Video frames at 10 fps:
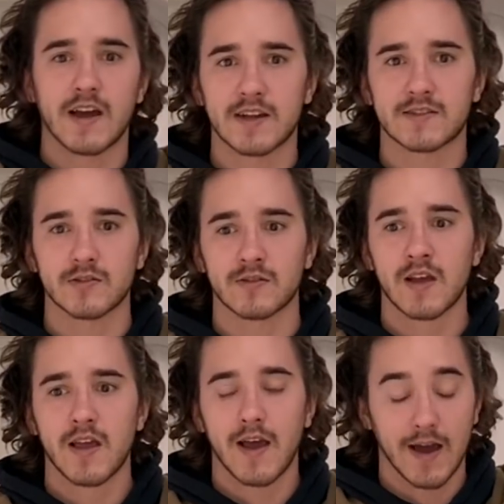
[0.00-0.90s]
not to?
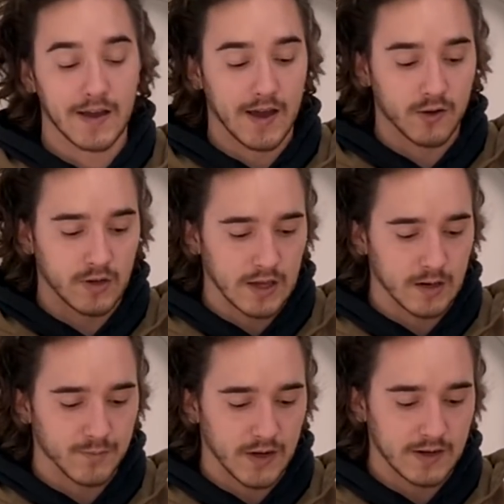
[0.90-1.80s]
I don't get
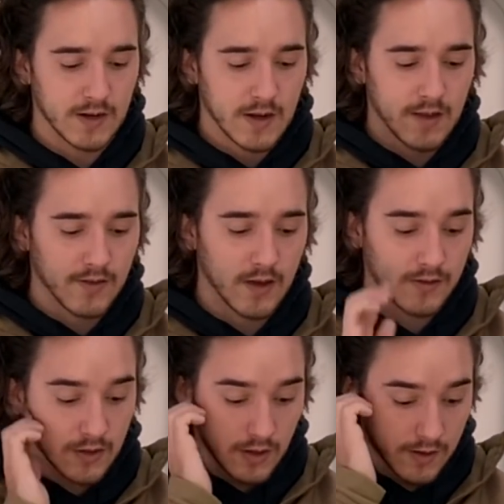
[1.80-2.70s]
it. But
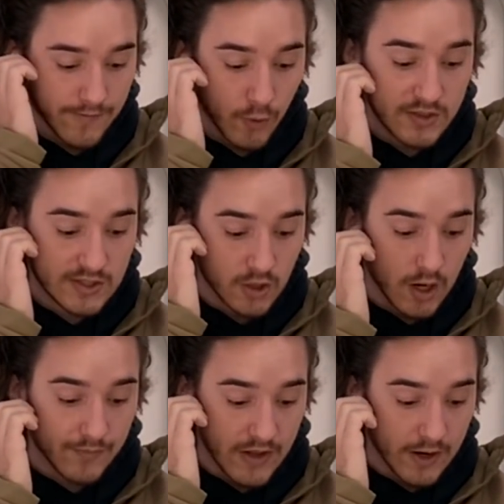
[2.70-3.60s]
the forces are
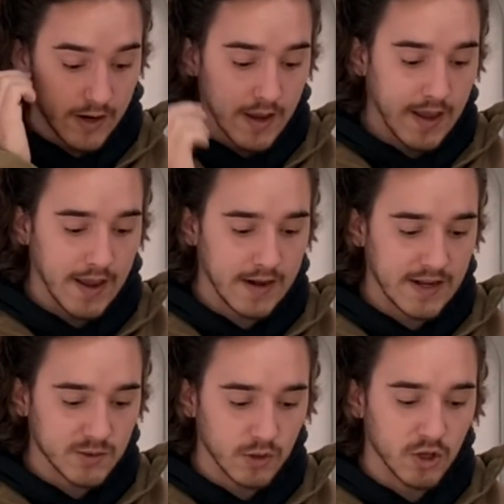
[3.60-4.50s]
up there. And
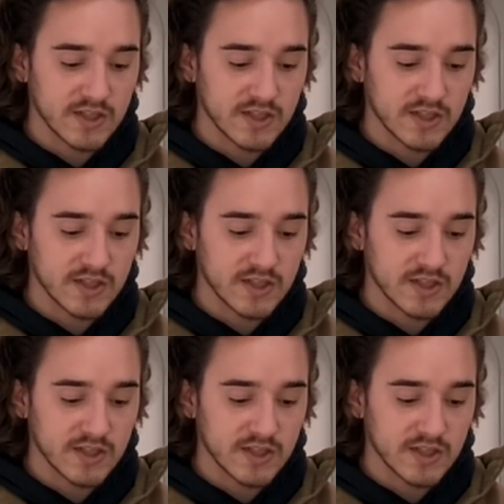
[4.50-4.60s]
as we look